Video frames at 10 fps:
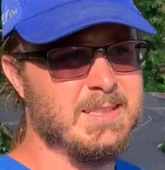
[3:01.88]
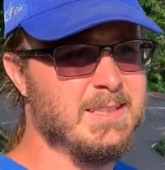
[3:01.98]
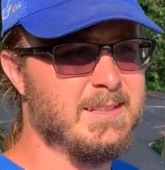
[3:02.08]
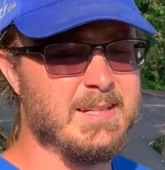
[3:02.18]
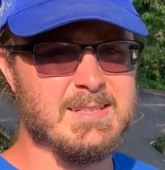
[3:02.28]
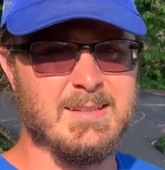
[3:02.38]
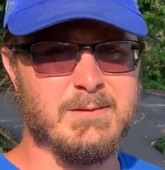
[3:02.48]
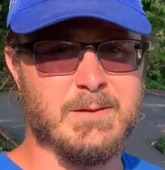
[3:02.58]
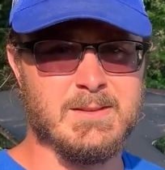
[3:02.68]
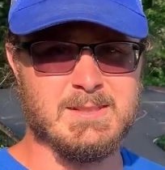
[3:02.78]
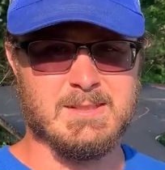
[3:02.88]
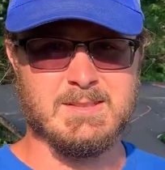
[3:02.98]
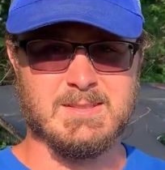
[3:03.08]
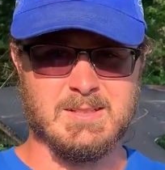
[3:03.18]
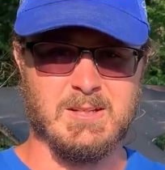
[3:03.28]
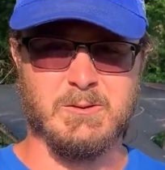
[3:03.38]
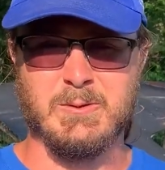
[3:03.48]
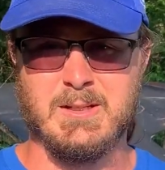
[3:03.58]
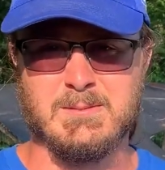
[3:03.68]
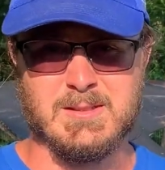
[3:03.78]
1950s all the
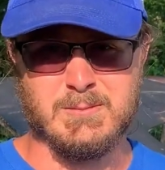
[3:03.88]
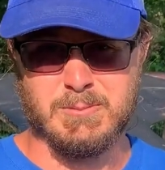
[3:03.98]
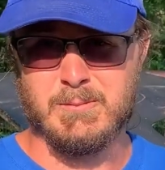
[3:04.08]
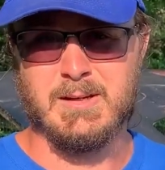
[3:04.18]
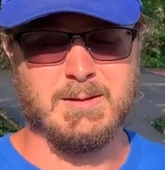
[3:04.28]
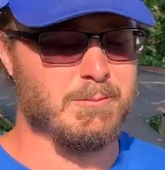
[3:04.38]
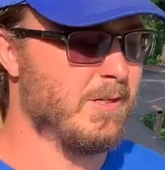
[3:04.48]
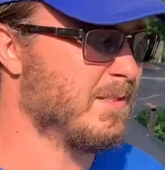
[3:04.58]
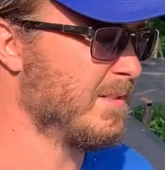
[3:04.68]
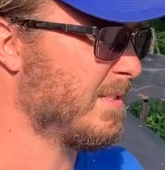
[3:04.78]
way up to like present